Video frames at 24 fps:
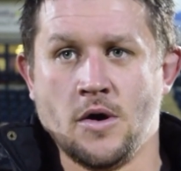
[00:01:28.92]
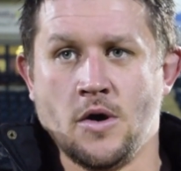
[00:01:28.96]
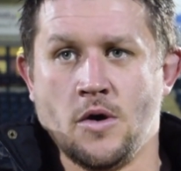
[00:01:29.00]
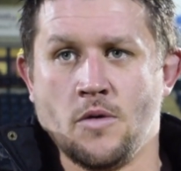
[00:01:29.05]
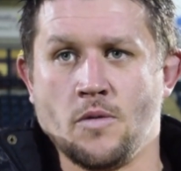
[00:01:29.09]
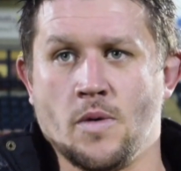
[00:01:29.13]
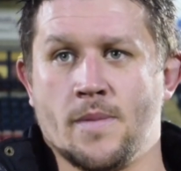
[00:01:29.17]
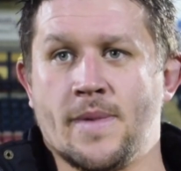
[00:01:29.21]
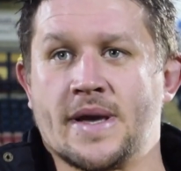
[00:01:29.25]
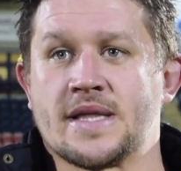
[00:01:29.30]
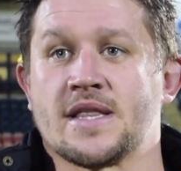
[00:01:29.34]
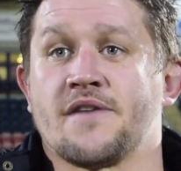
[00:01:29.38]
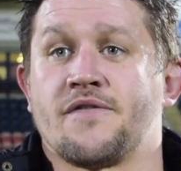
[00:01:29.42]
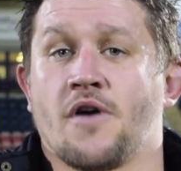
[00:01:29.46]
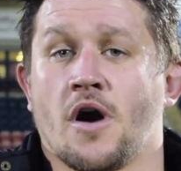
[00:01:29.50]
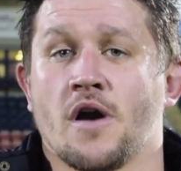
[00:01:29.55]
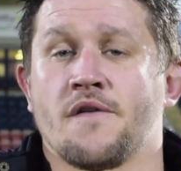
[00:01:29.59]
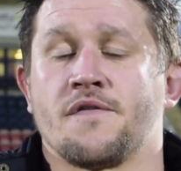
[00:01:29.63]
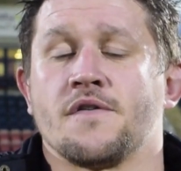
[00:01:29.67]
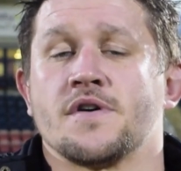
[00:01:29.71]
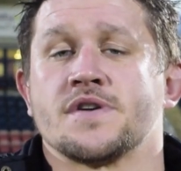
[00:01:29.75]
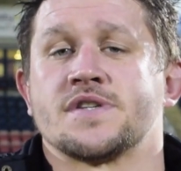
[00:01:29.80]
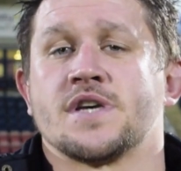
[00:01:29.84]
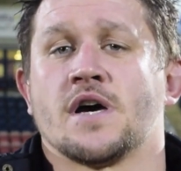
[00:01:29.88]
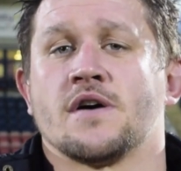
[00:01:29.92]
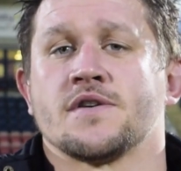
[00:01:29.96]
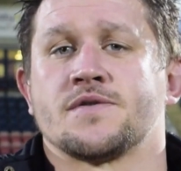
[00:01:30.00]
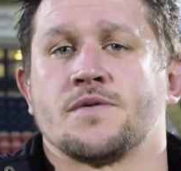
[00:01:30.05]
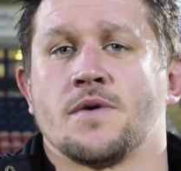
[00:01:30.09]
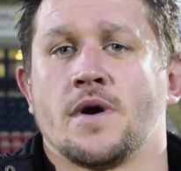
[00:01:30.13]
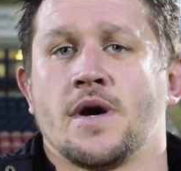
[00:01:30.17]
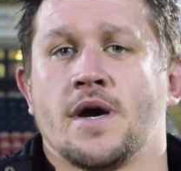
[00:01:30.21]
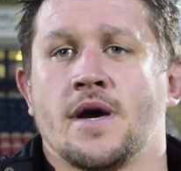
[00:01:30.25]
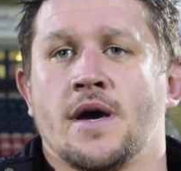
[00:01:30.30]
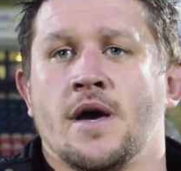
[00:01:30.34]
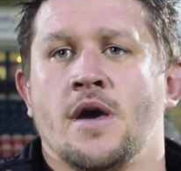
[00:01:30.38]
we made life hard for ourselves
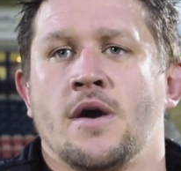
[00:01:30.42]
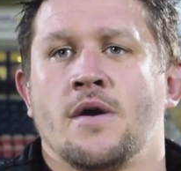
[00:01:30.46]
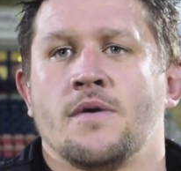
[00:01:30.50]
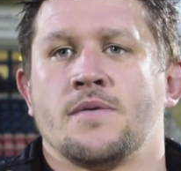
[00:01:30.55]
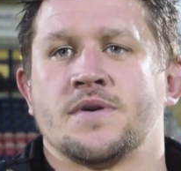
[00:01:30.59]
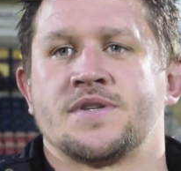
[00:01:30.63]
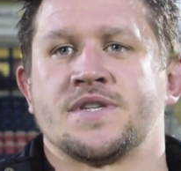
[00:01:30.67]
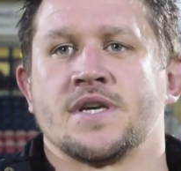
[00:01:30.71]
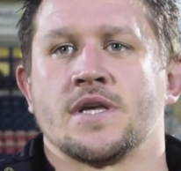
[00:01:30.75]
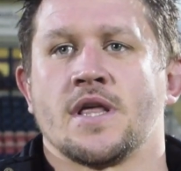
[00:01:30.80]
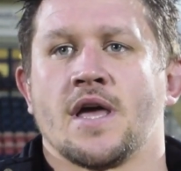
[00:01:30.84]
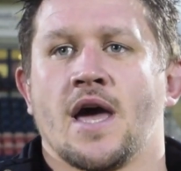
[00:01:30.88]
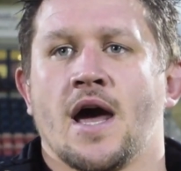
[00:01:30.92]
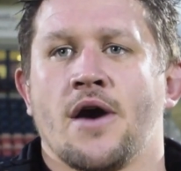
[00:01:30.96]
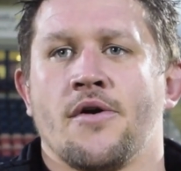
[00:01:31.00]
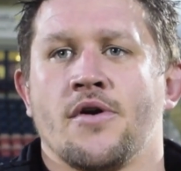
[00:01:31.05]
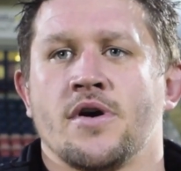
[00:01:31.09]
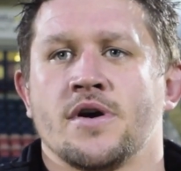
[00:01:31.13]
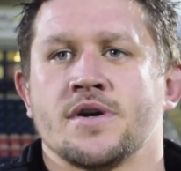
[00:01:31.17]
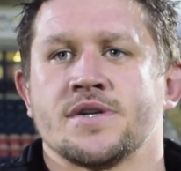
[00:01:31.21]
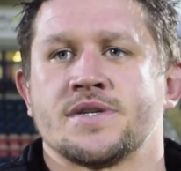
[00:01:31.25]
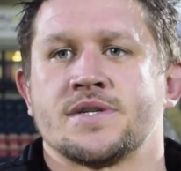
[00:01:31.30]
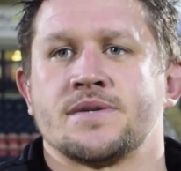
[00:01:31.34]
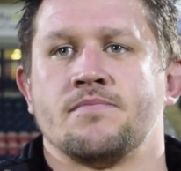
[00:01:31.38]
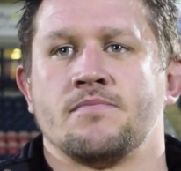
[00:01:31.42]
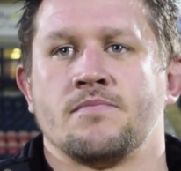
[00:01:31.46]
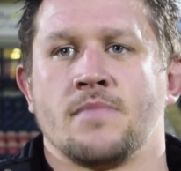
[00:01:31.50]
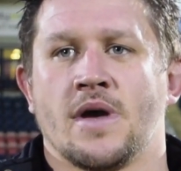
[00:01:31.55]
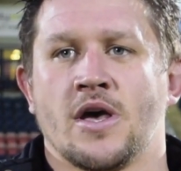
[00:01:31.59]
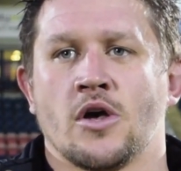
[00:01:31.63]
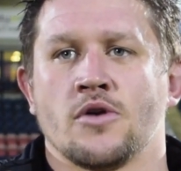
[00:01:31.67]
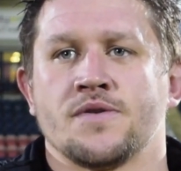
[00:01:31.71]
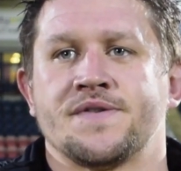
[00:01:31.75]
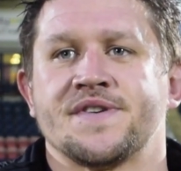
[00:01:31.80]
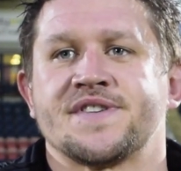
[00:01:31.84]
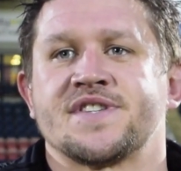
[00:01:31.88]
with silly errors,
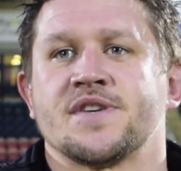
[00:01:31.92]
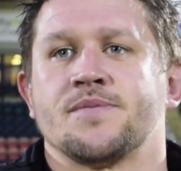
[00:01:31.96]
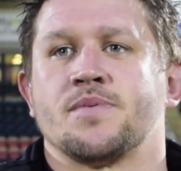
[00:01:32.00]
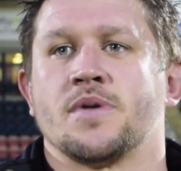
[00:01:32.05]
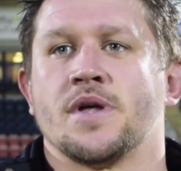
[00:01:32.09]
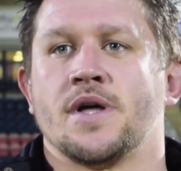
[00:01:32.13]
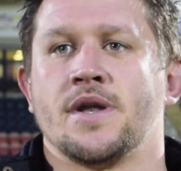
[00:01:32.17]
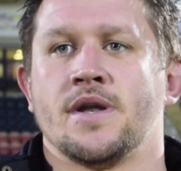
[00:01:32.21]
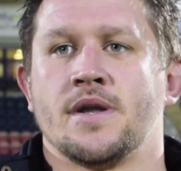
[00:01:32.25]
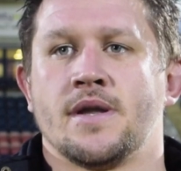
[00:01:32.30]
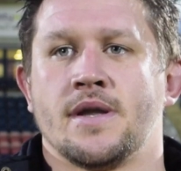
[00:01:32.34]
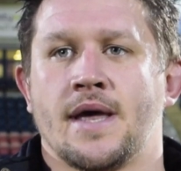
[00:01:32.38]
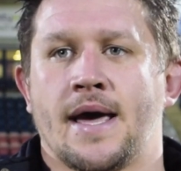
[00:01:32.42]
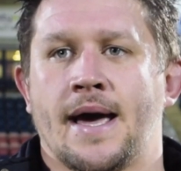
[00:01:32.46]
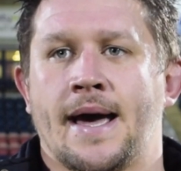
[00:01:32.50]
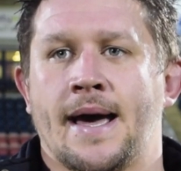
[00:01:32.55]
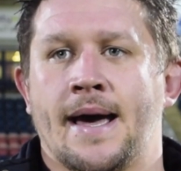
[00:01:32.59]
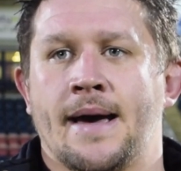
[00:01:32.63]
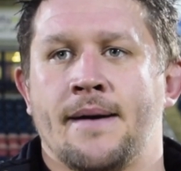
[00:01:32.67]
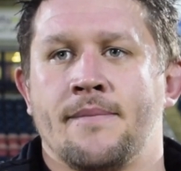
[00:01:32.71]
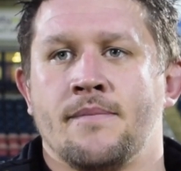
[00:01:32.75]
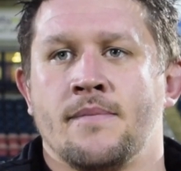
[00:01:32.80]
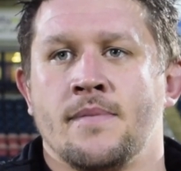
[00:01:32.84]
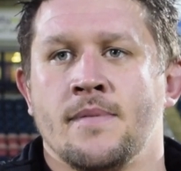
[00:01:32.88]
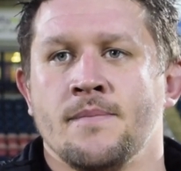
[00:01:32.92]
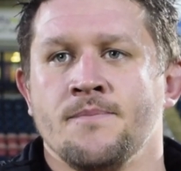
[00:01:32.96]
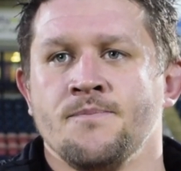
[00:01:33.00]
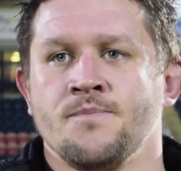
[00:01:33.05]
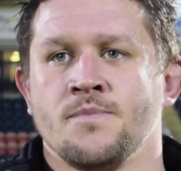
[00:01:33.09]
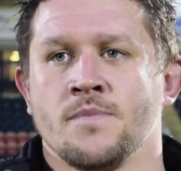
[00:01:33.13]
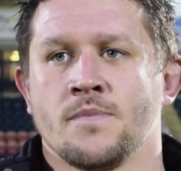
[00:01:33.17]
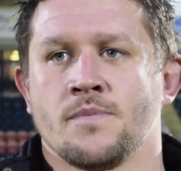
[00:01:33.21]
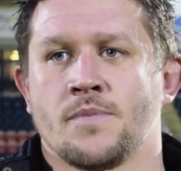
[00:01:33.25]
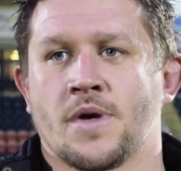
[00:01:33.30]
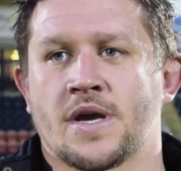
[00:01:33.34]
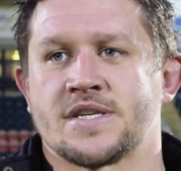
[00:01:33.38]
ill discipline.
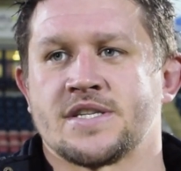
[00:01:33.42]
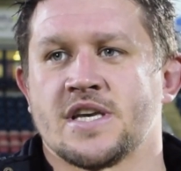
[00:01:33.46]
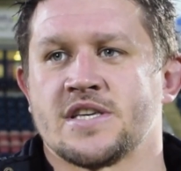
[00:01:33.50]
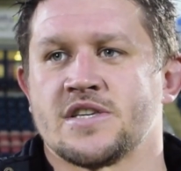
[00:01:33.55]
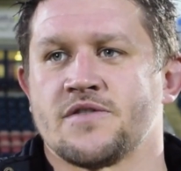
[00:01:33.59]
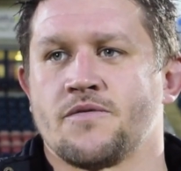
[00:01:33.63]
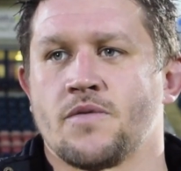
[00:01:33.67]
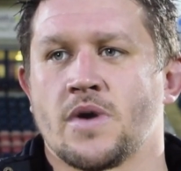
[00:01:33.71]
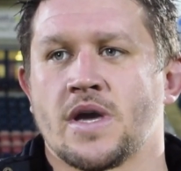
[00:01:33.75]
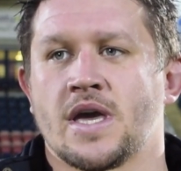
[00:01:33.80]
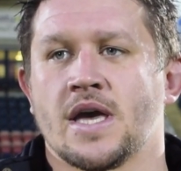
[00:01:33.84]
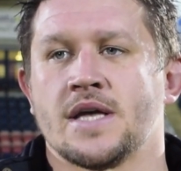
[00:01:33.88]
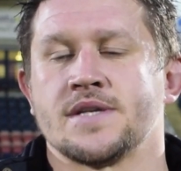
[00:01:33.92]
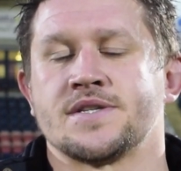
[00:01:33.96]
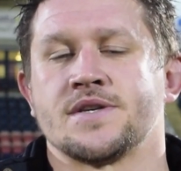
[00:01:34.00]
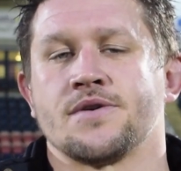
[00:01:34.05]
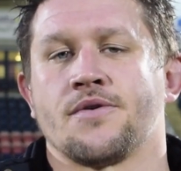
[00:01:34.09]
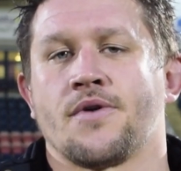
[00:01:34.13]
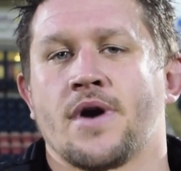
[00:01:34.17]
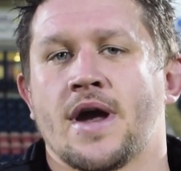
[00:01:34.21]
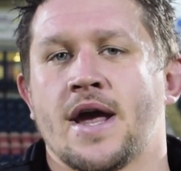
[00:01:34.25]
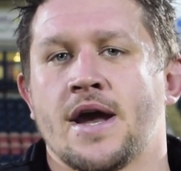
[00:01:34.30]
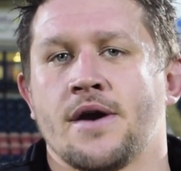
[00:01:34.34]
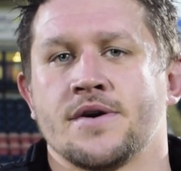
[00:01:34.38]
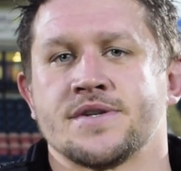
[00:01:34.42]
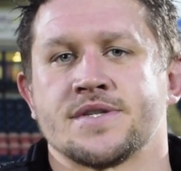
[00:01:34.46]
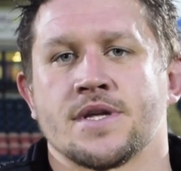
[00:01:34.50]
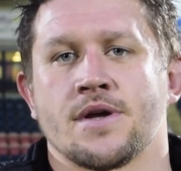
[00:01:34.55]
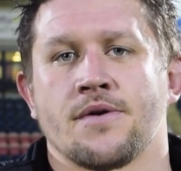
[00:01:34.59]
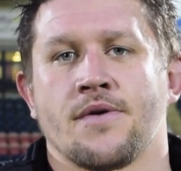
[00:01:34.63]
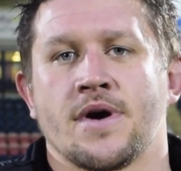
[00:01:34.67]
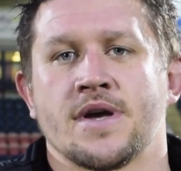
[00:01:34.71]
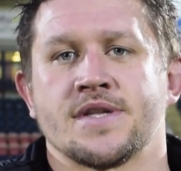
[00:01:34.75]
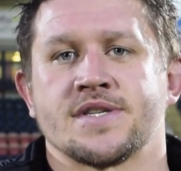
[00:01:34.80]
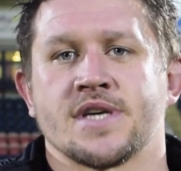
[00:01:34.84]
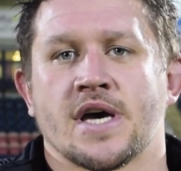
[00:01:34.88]
Like I said, if we can get into the right areas at
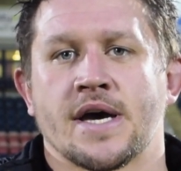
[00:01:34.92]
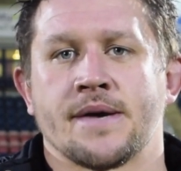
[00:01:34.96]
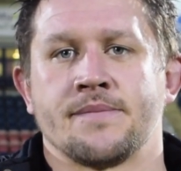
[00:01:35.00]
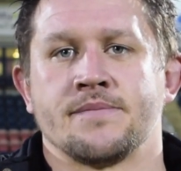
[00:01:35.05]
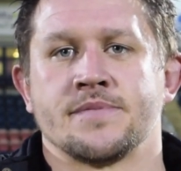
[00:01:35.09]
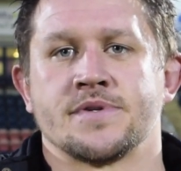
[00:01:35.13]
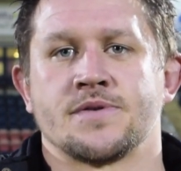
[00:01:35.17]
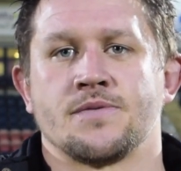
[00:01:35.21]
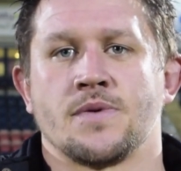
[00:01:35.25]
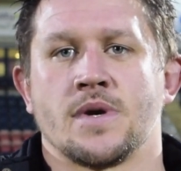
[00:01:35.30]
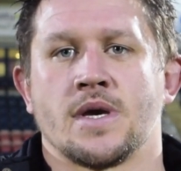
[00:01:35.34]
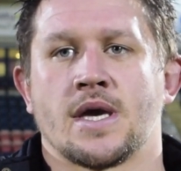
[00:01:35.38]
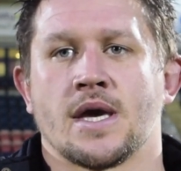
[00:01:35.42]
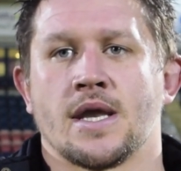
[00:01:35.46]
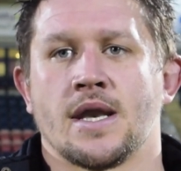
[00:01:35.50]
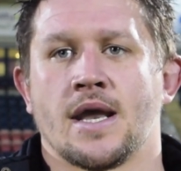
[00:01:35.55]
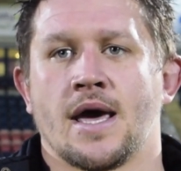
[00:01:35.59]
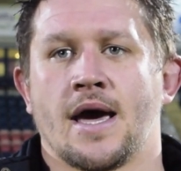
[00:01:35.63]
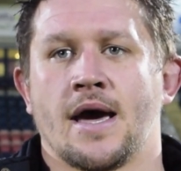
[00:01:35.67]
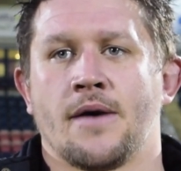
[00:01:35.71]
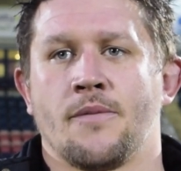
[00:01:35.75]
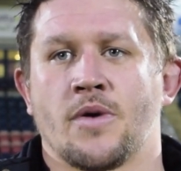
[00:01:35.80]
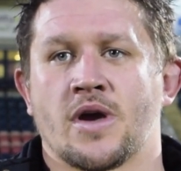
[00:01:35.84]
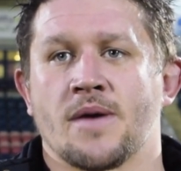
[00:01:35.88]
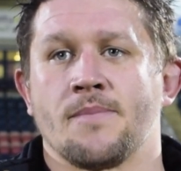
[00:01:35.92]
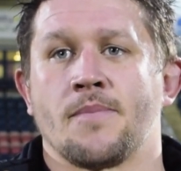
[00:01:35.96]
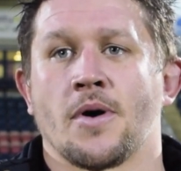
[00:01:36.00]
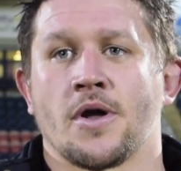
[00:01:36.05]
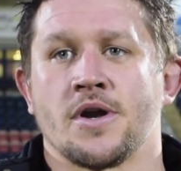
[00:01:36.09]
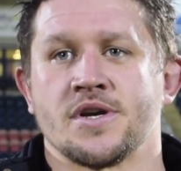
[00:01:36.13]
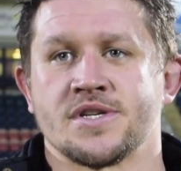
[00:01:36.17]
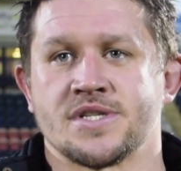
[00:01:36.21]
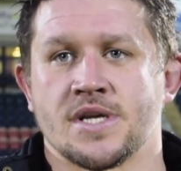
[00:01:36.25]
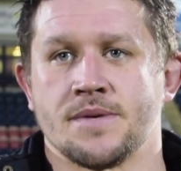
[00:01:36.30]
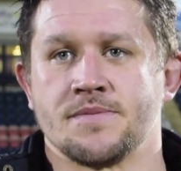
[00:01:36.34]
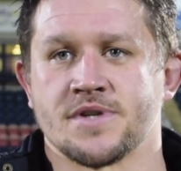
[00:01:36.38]
the right times, we can
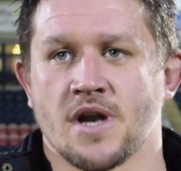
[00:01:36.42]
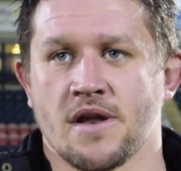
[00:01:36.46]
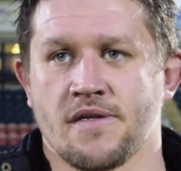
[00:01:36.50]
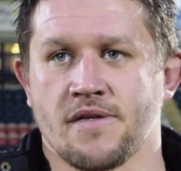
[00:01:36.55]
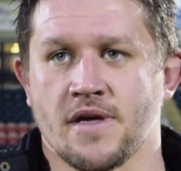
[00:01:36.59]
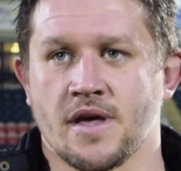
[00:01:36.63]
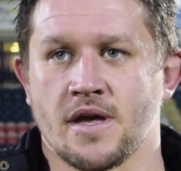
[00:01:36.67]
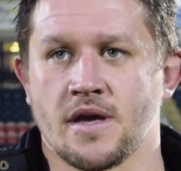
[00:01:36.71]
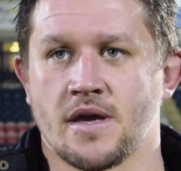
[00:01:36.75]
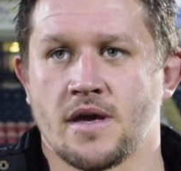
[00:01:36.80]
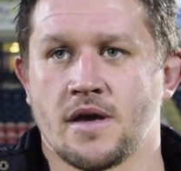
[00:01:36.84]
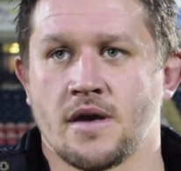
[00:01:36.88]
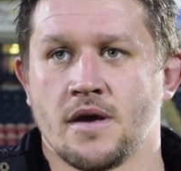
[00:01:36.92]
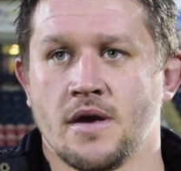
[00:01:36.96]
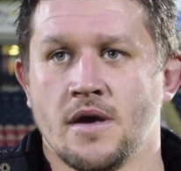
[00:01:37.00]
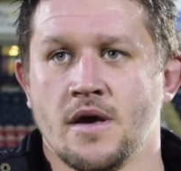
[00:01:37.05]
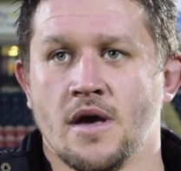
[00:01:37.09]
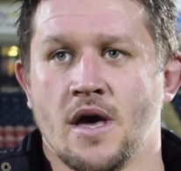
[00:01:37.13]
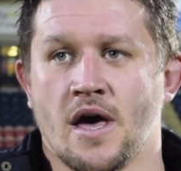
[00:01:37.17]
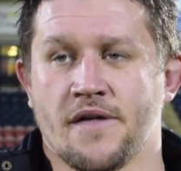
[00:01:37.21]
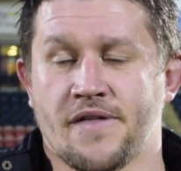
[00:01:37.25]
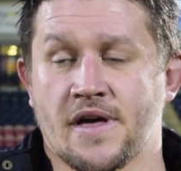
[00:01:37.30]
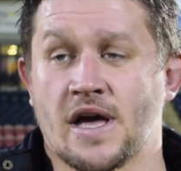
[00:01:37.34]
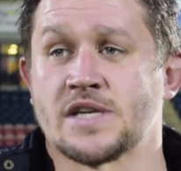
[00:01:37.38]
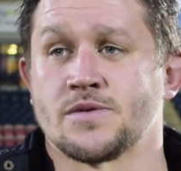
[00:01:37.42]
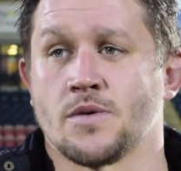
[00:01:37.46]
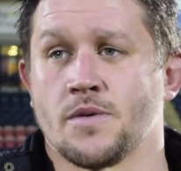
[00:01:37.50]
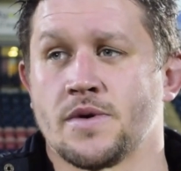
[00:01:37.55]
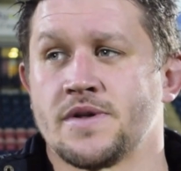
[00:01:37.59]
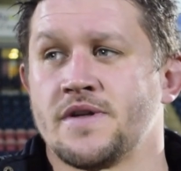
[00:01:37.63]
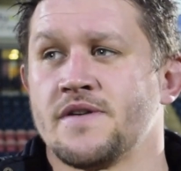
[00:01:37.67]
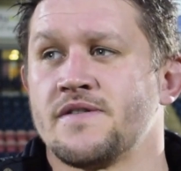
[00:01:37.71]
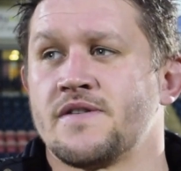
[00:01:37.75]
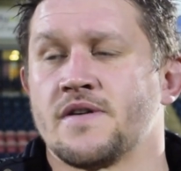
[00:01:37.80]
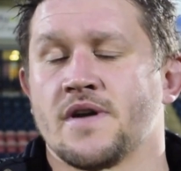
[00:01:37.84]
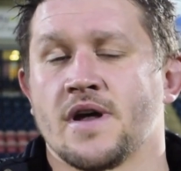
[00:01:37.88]
punish teams, and I think that's what
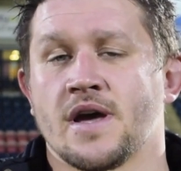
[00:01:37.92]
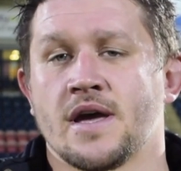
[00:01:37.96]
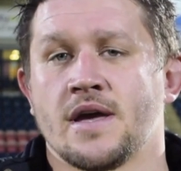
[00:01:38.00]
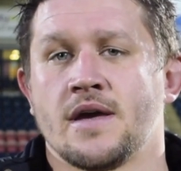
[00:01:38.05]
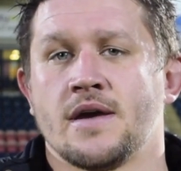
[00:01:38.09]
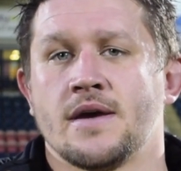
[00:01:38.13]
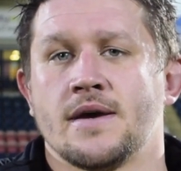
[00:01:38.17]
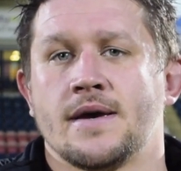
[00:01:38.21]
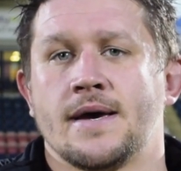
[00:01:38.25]
we did today.